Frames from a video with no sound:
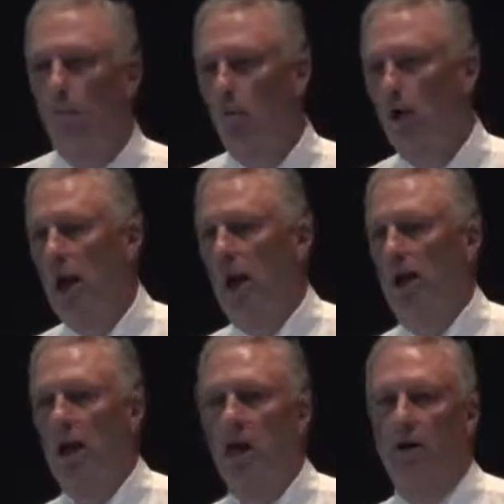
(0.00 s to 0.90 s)
Well,
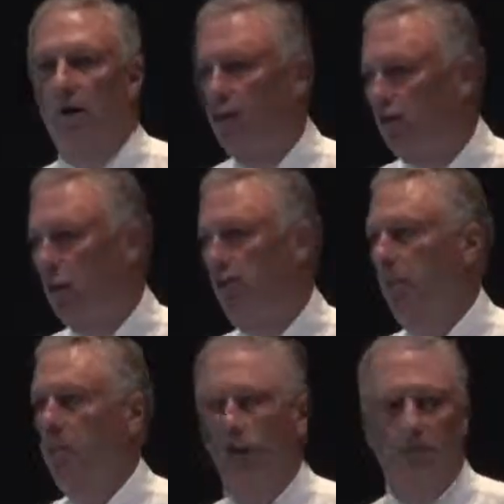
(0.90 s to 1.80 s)
how do you
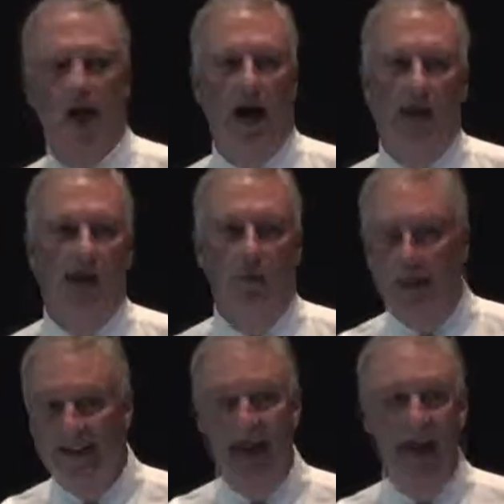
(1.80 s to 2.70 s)
triple your volume
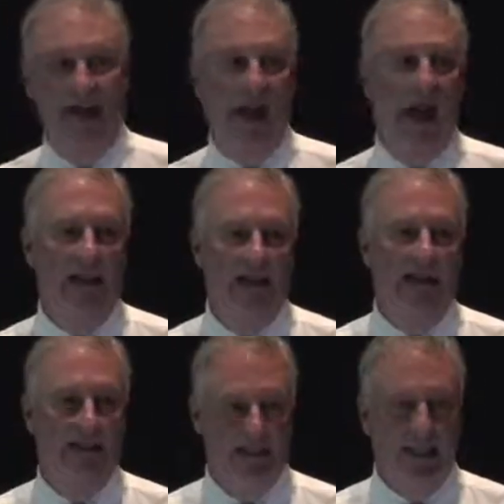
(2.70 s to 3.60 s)
and not add
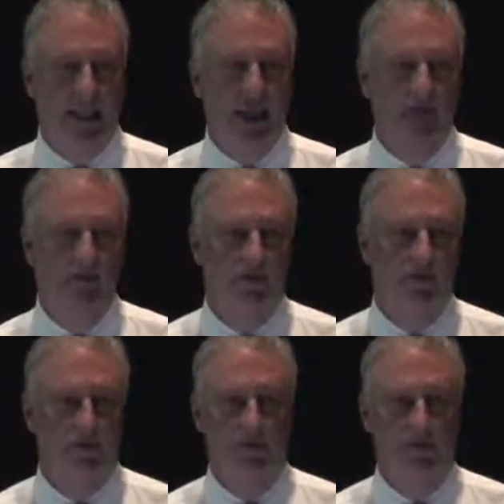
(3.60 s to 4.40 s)
any staff?